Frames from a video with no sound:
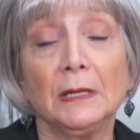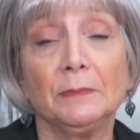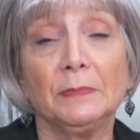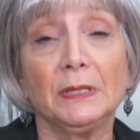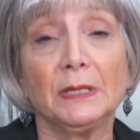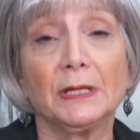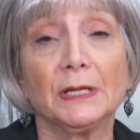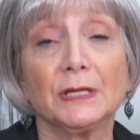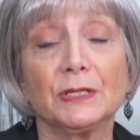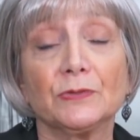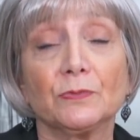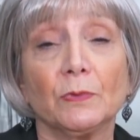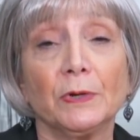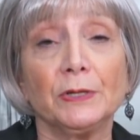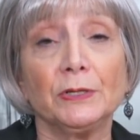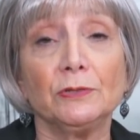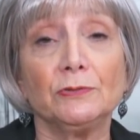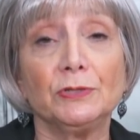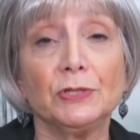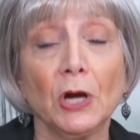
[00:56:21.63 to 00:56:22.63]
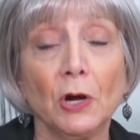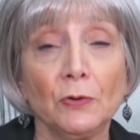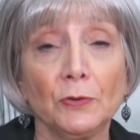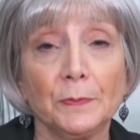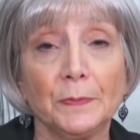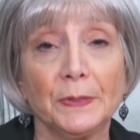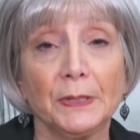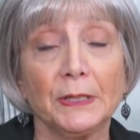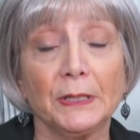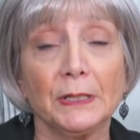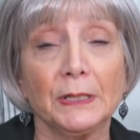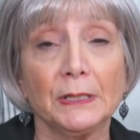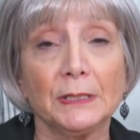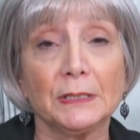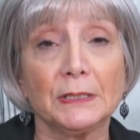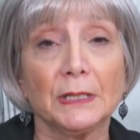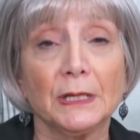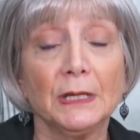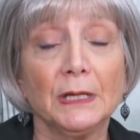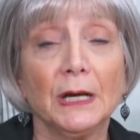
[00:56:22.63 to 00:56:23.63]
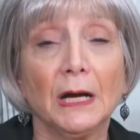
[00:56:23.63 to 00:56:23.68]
Because when you don't pin it,